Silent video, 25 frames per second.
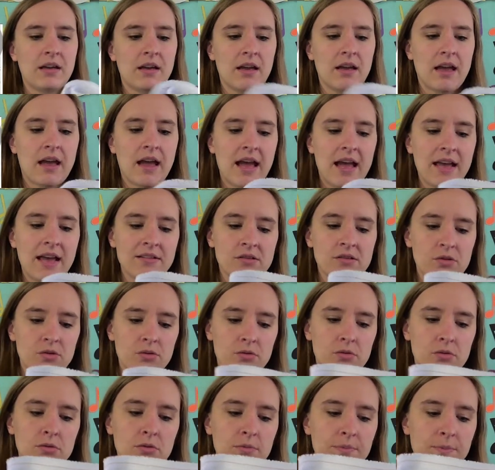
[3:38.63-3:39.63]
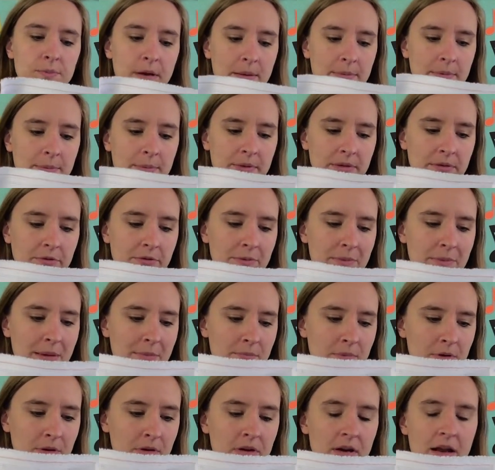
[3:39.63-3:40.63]
As you probably
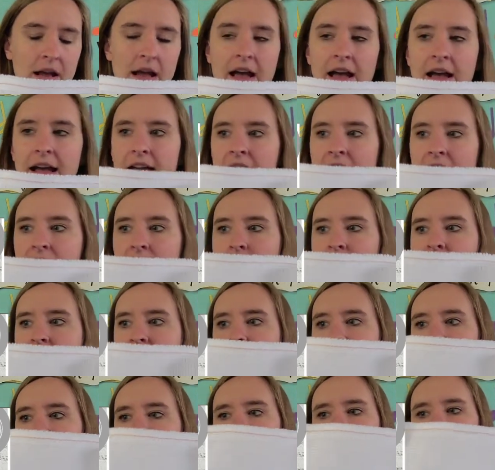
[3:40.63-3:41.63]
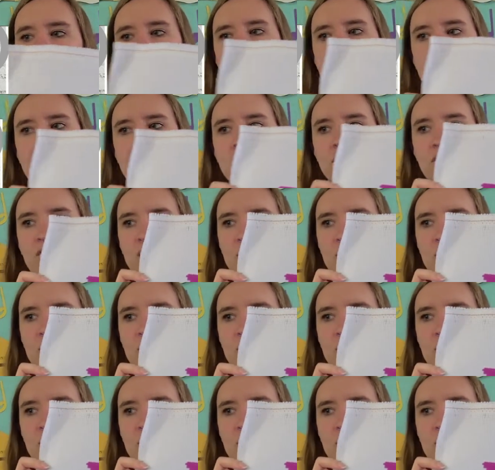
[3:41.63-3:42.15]
remember, I am stitching these to